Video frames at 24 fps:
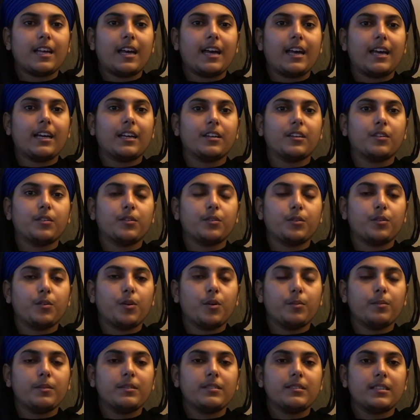that Guru
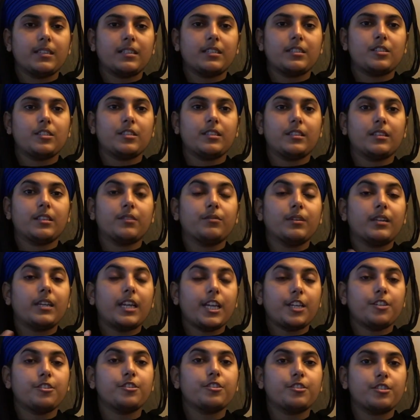Gobind Singh Ji, the
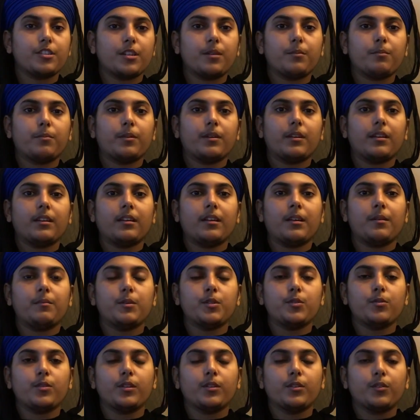relationship
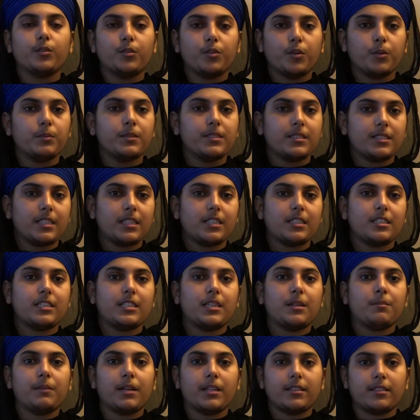between Guru Gobind Singh Ji
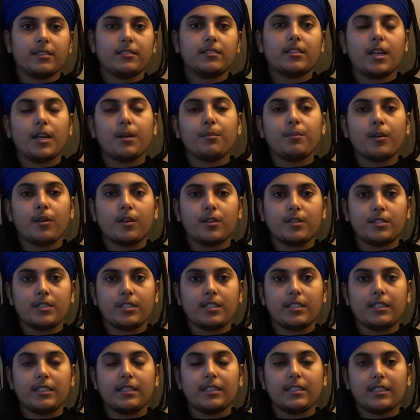and Mata Sahib Kaur
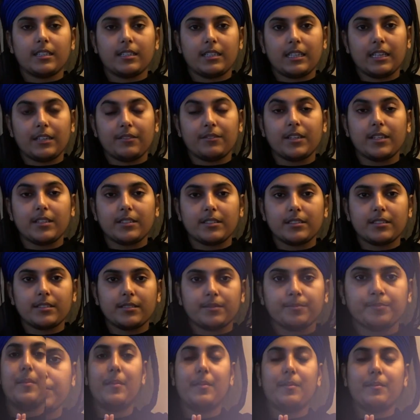Ji, give us.
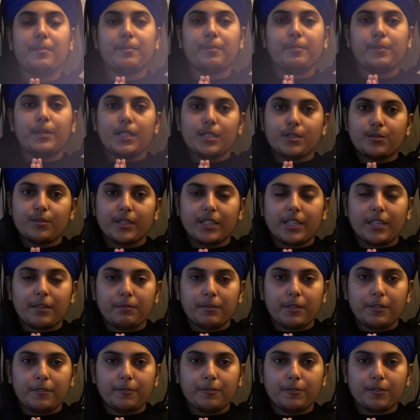Please forgive
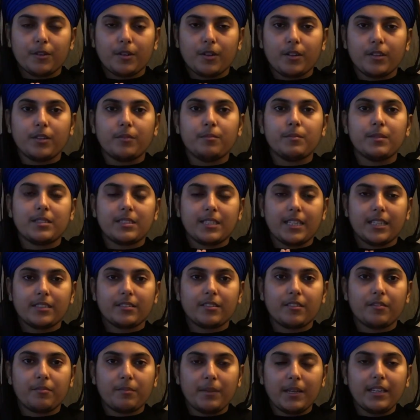me for all the
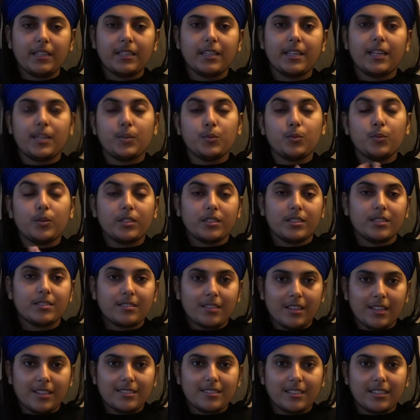mistakes I've made. You are the
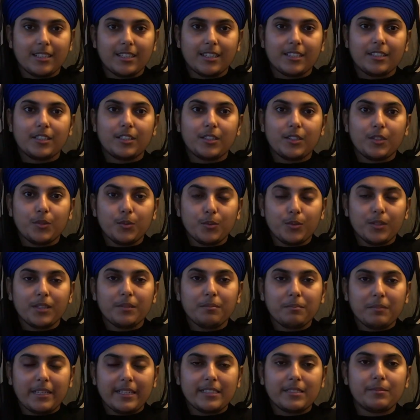Sat Sangat. You
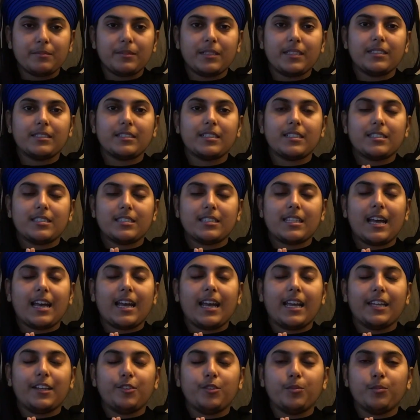can bless me such
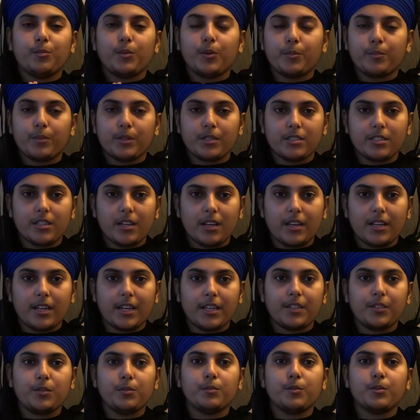that I do more prachar,
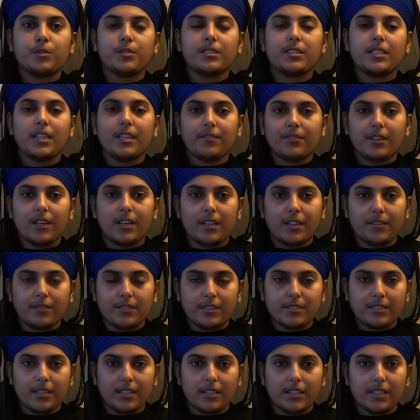I do more seva of
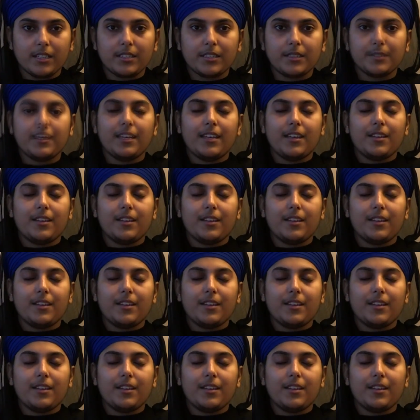the Sangat.